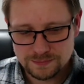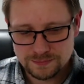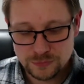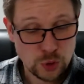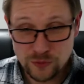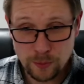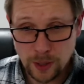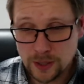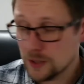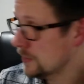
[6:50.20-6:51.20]
She's not even
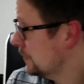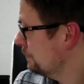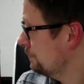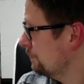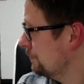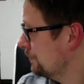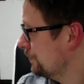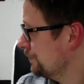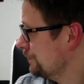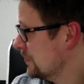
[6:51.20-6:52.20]
barking at me.
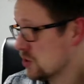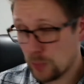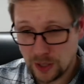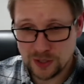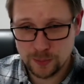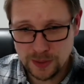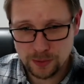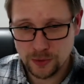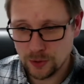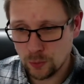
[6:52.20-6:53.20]
She's barking at people
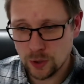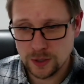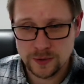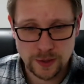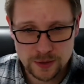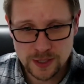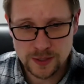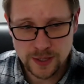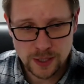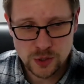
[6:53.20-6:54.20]
that are walking on the other side of
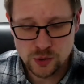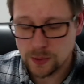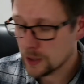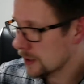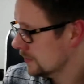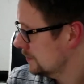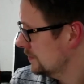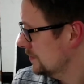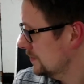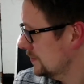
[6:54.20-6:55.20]
the hedge from our garden.
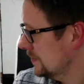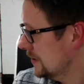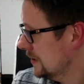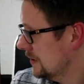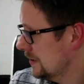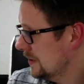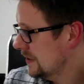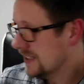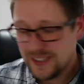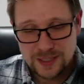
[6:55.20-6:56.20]

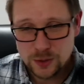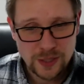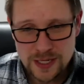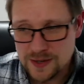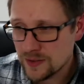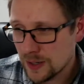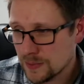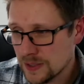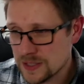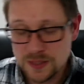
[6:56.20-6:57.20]
You guys haven't come to
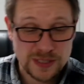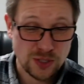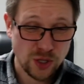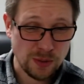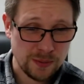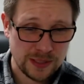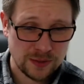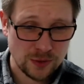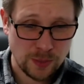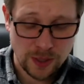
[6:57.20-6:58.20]
listen to me talk about my
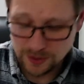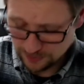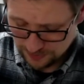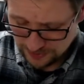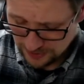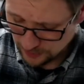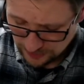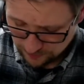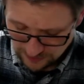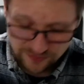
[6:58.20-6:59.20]
dog barking. Anyway,
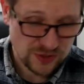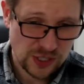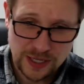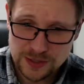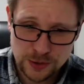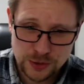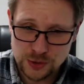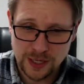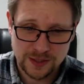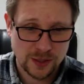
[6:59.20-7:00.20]
if she gets too
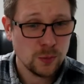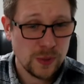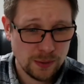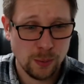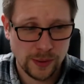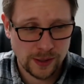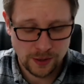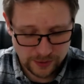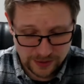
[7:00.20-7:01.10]
distracting, we will bring her in.